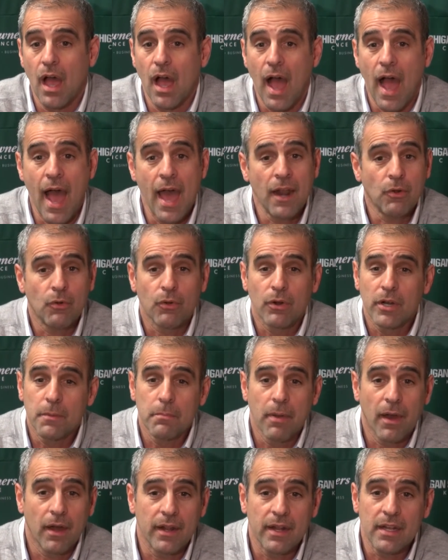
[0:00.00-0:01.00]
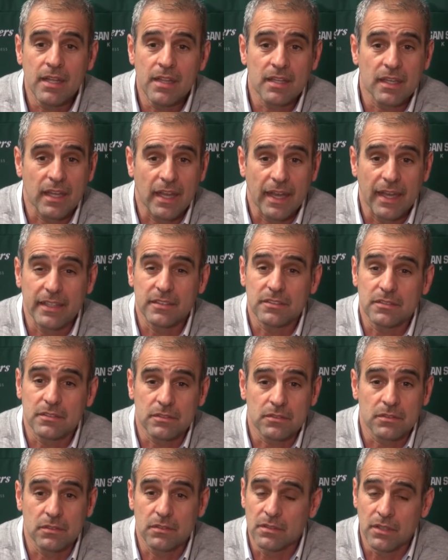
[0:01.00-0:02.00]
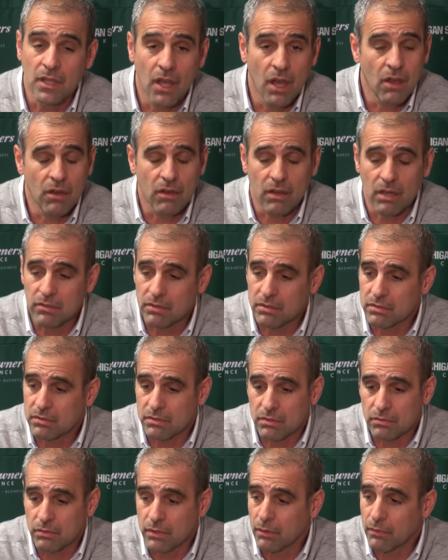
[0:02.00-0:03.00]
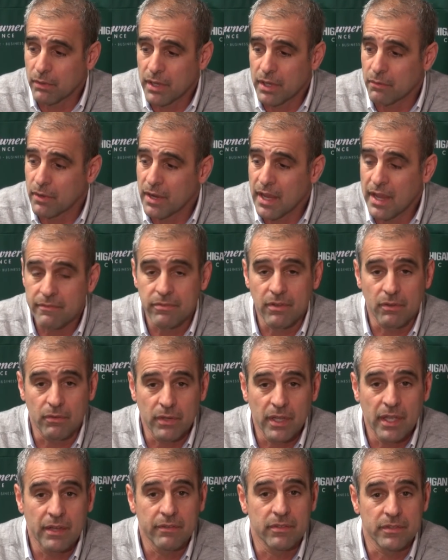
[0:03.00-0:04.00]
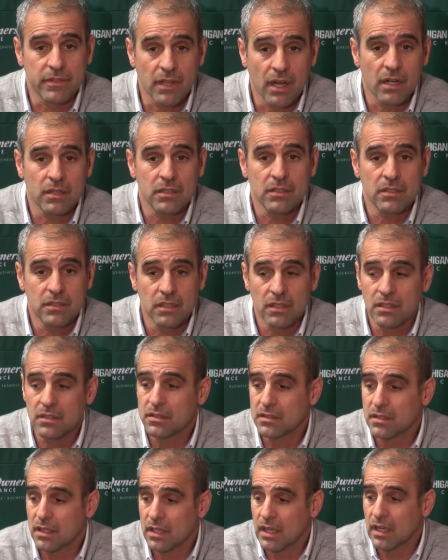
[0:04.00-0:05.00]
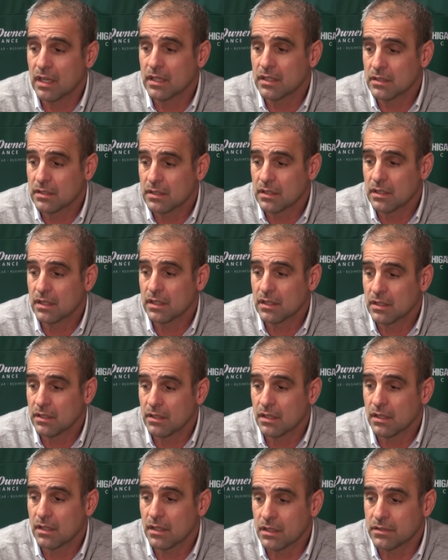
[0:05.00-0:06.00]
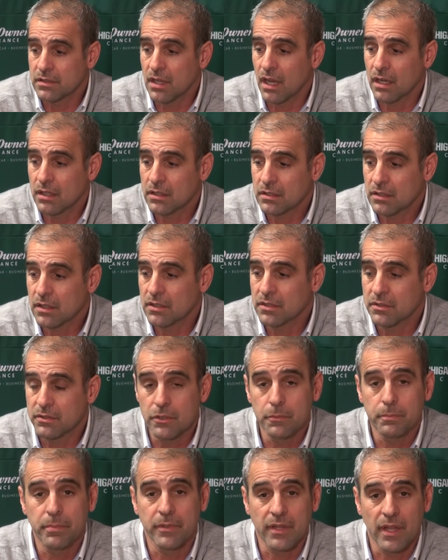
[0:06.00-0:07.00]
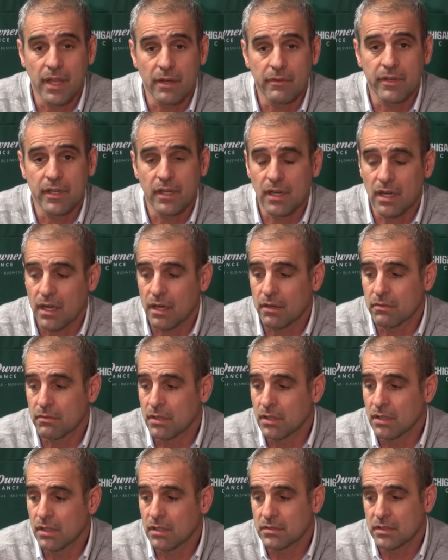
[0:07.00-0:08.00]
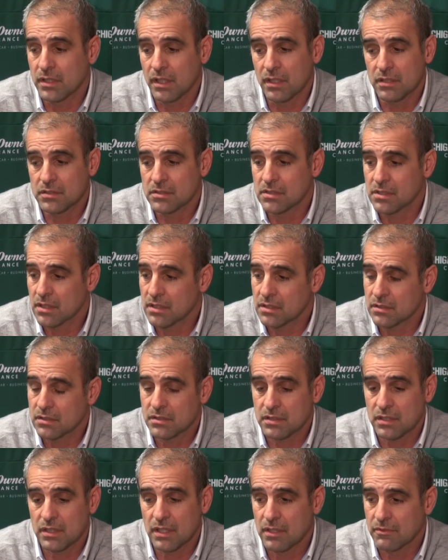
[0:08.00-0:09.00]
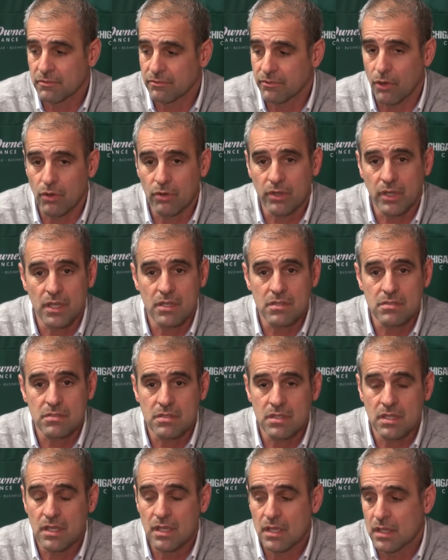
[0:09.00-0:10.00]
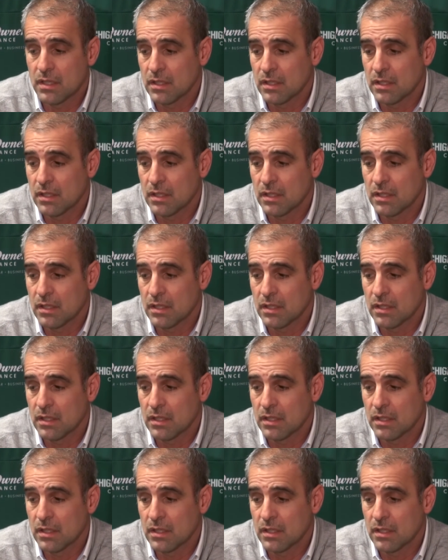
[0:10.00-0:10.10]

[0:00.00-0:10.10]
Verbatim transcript: I don't worry about any of the guys. No, we, we have a, we have a darn good uh, a darn good group in that regard. Real diligent, focused.